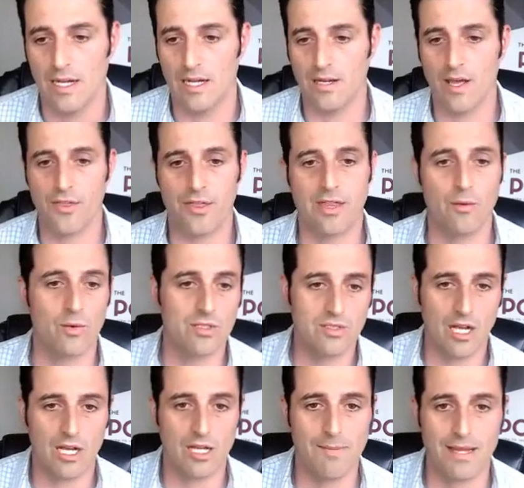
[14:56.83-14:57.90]
Another thing that we'll
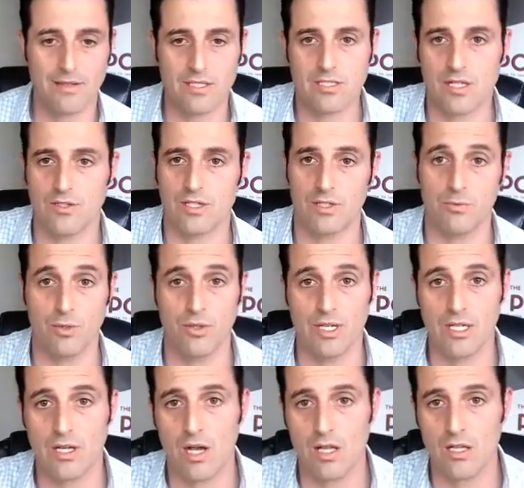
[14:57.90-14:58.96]
talk about this on the
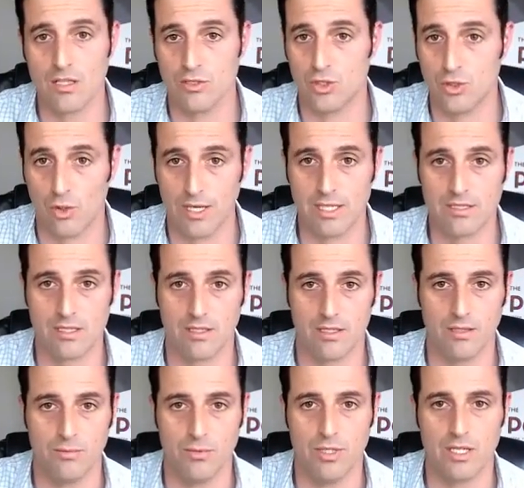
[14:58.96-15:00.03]
community call. Join us on the
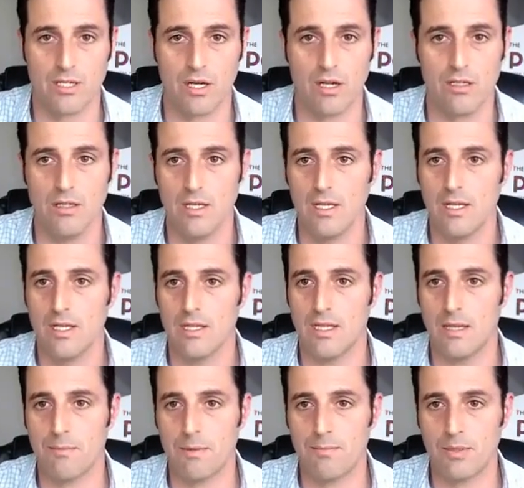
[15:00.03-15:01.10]
community call.
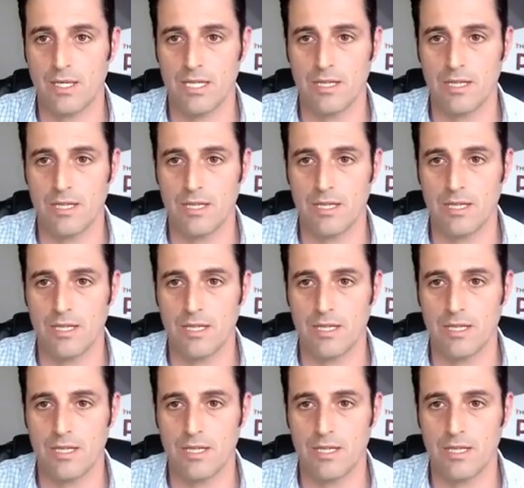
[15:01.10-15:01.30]
Let me put